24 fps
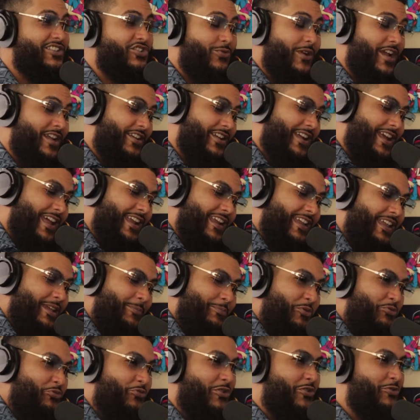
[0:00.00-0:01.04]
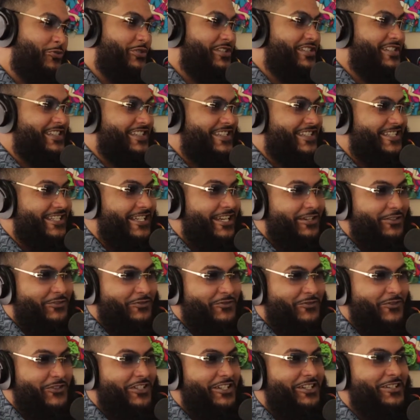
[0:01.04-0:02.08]
That's why you gotta keep it real with
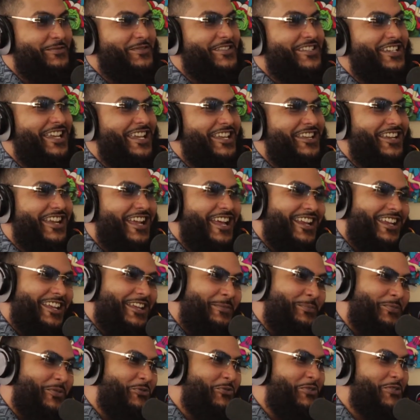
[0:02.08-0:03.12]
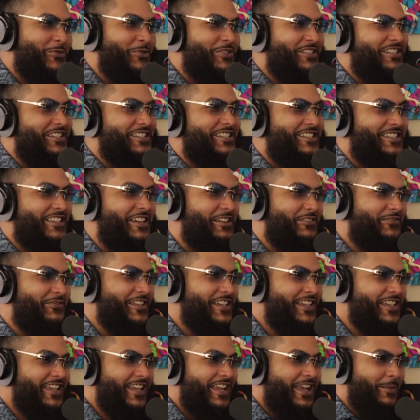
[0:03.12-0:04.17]
yourself. You, you know, know, what I'm what? saying? You gotta keep it real with
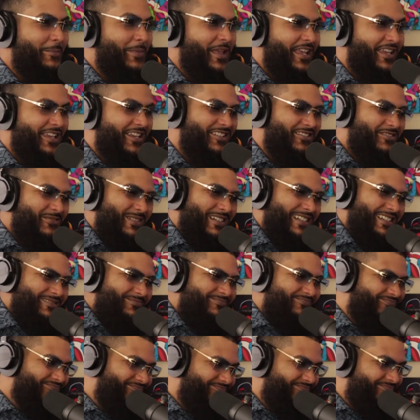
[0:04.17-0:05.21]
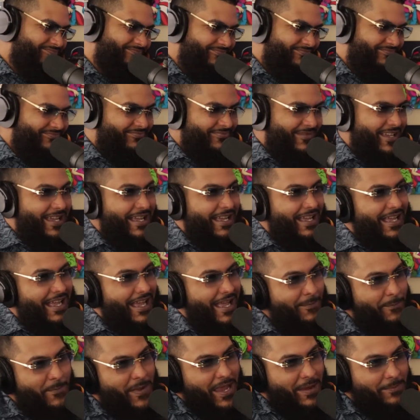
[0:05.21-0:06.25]
yourself. Yeah. And be like, you know what?
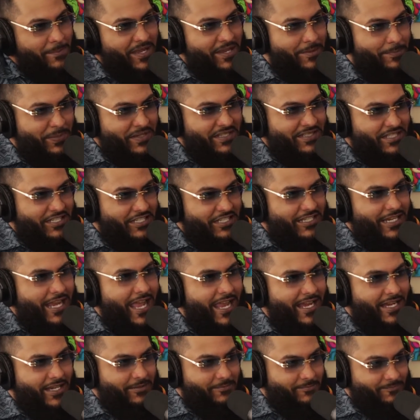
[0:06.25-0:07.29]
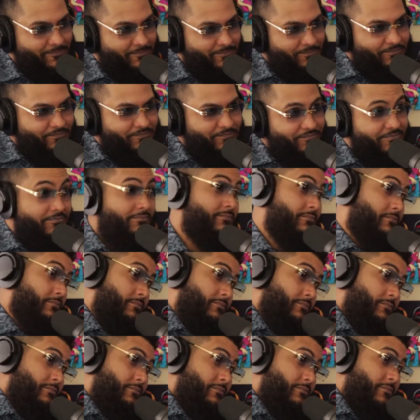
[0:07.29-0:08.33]
I might be a piece of shite.
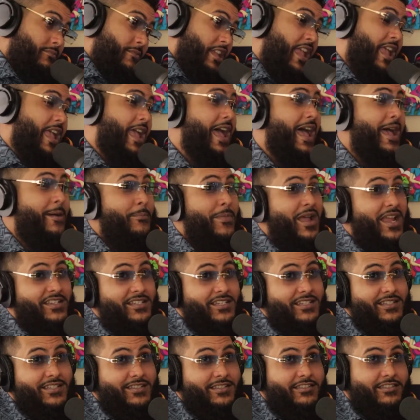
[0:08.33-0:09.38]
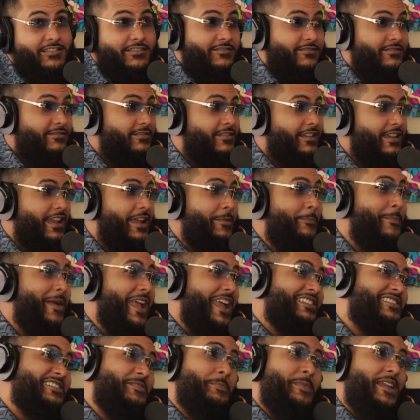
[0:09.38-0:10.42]
It is what it I is. might just. Ma-
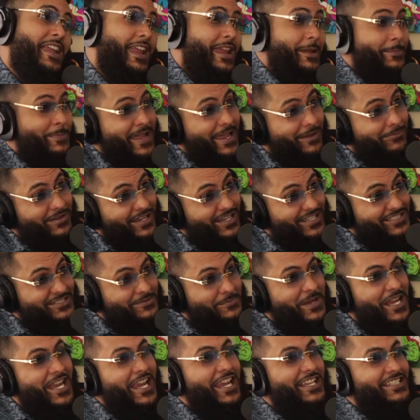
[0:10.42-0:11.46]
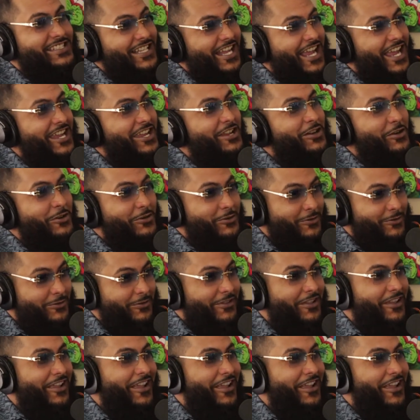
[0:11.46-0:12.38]
it, it's me, baby. It's me. It's not you.